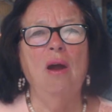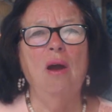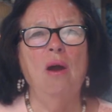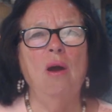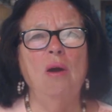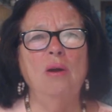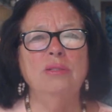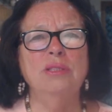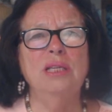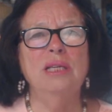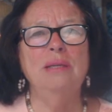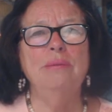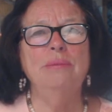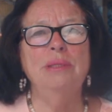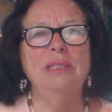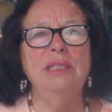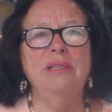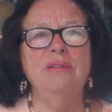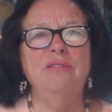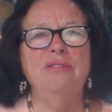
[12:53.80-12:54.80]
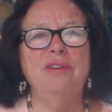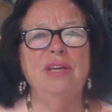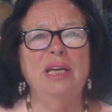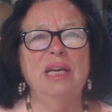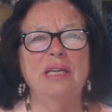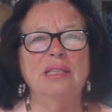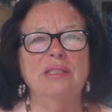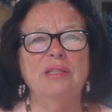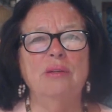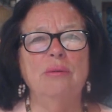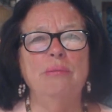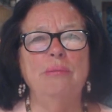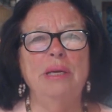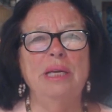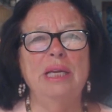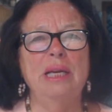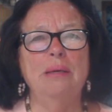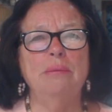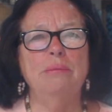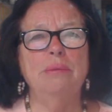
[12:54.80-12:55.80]
all the limited figures you
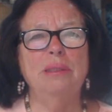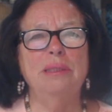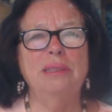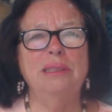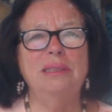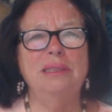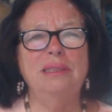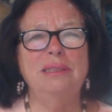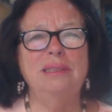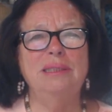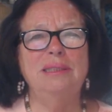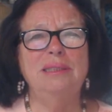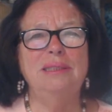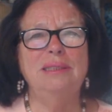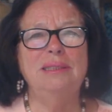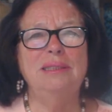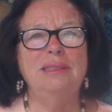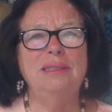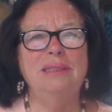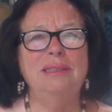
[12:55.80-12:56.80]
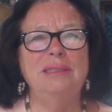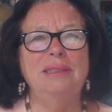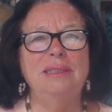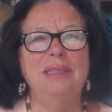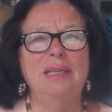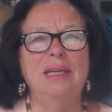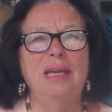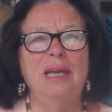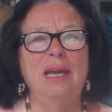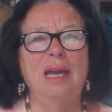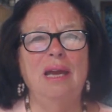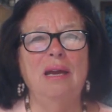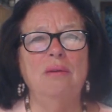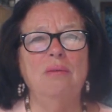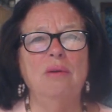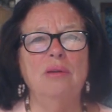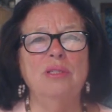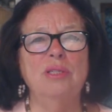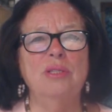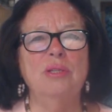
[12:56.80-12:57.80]
made up.
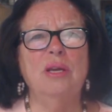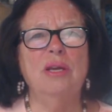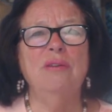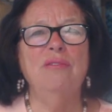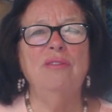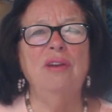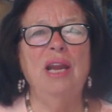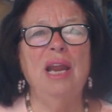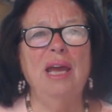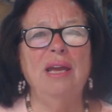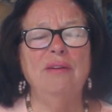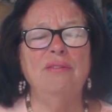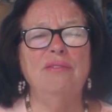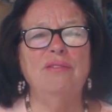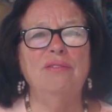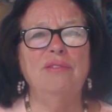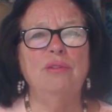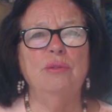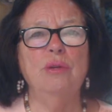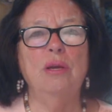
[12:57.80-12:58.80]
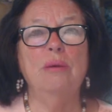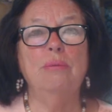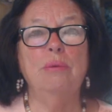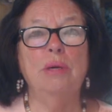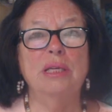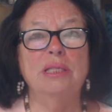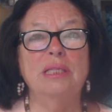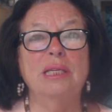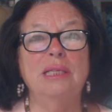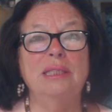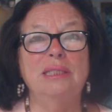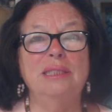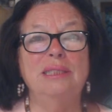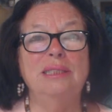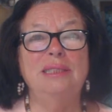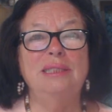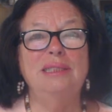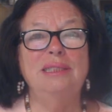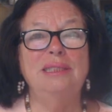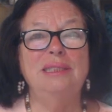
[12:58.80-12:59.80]
Wants to give life to your brother.
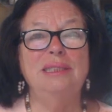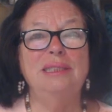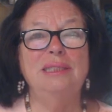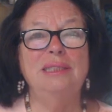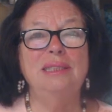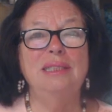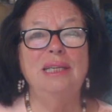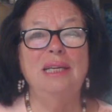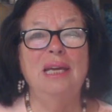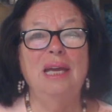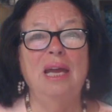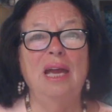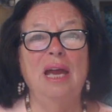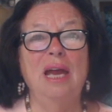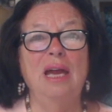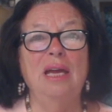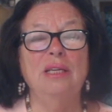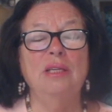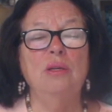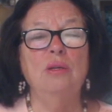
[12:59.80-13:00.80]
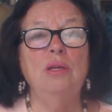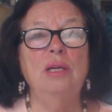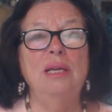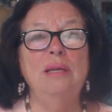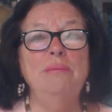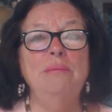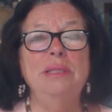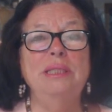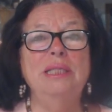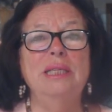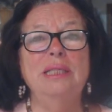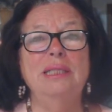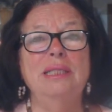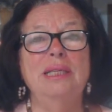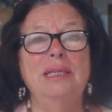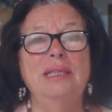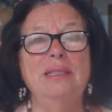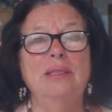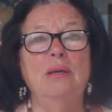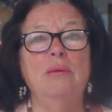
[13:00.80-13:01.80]
You limited
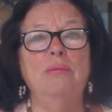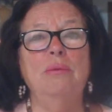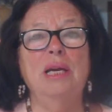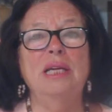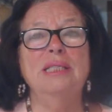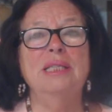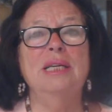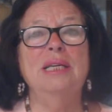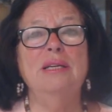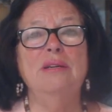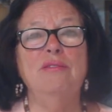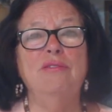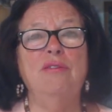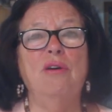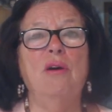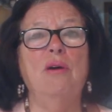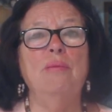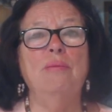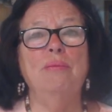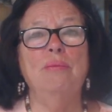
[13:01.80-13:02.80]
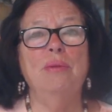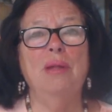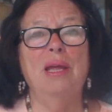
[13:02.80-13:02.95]
your brother in a form.